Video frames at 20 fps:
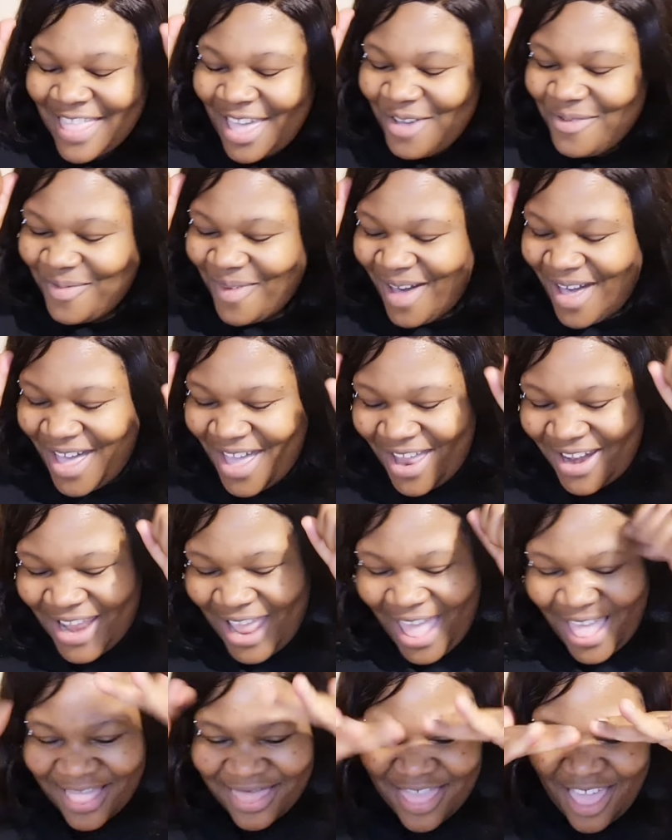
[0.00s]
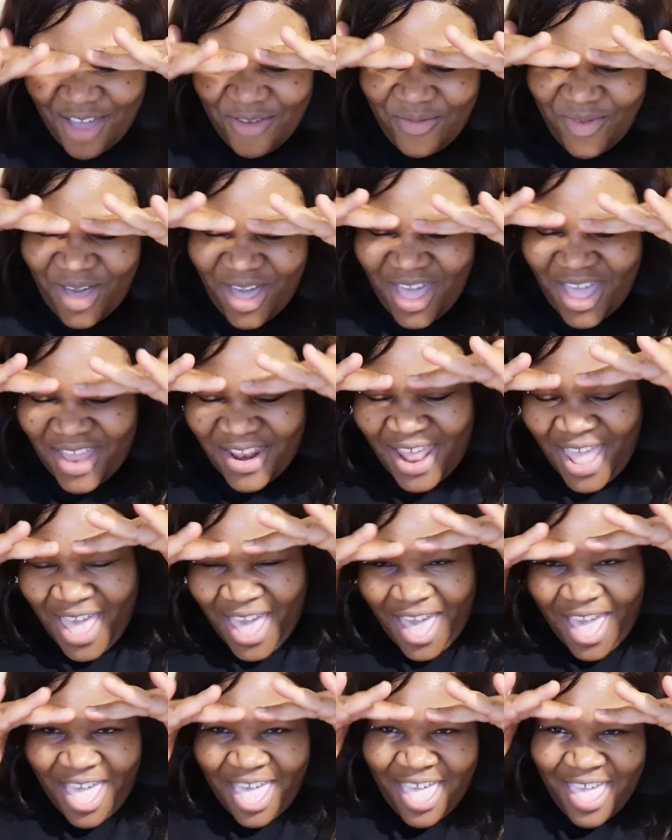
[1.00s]
They won. They won.
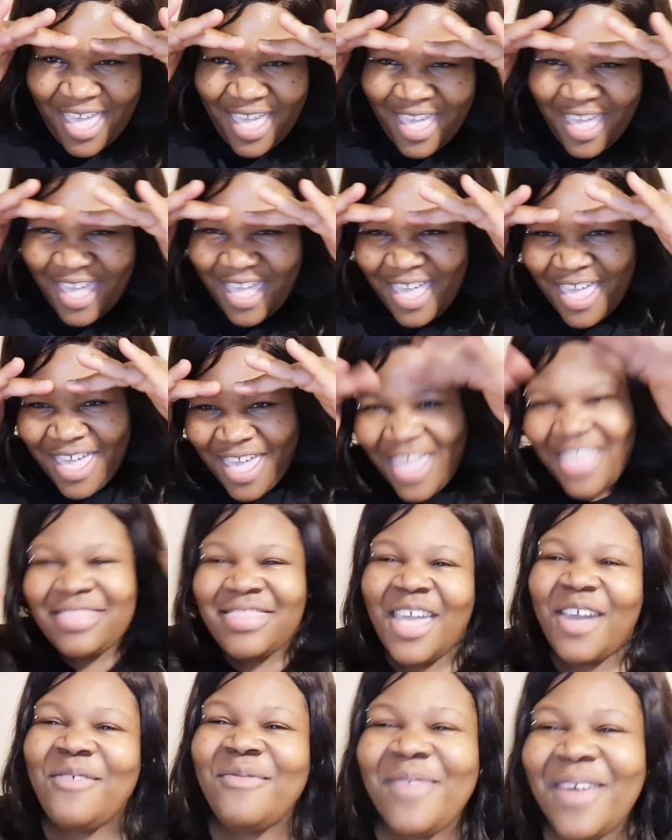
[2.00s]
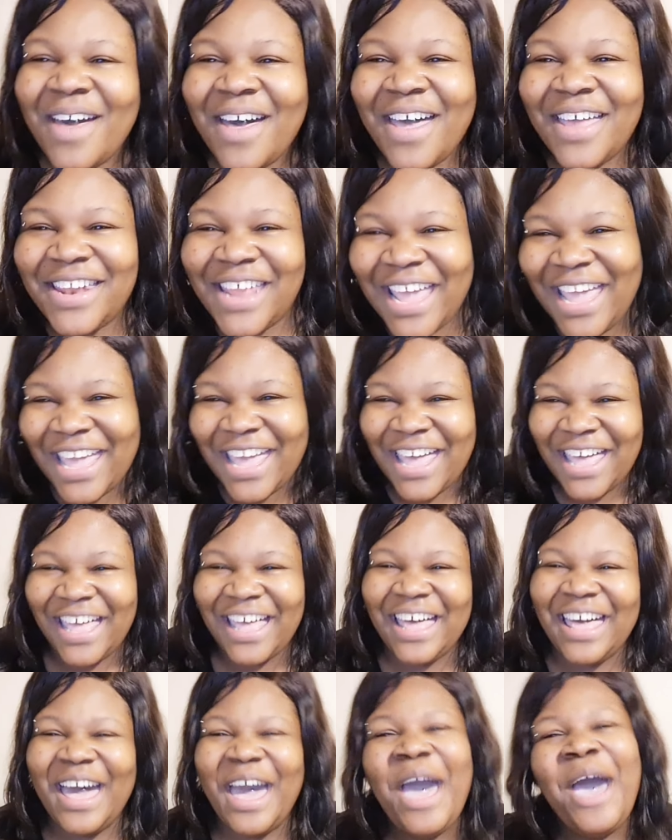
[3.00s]
They won.
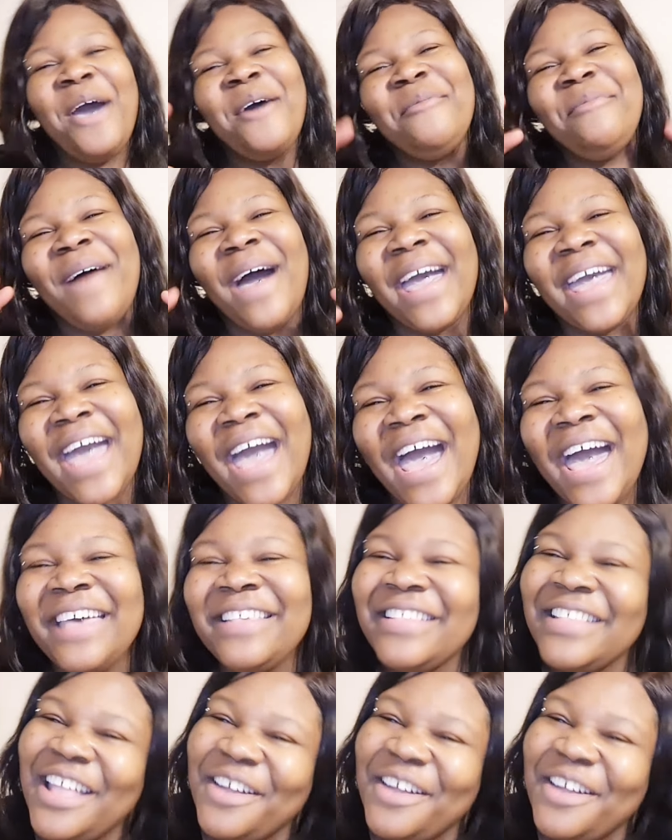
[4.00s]
Bye, guys.